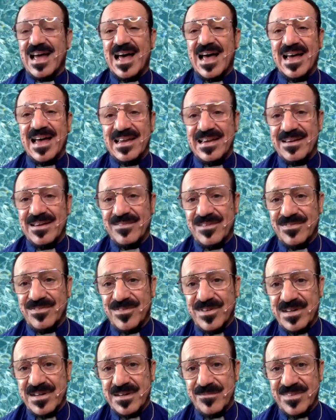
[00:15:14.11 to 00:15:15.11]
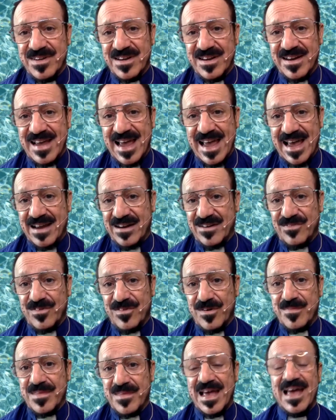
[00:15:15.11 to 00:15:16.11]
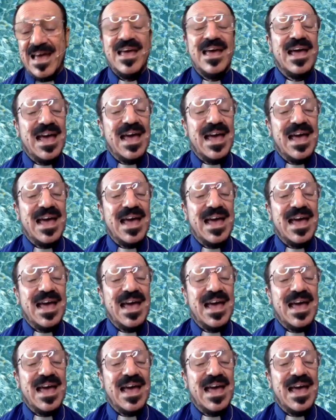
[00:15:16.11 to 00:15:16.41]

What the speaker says: I have the freedom to act from that.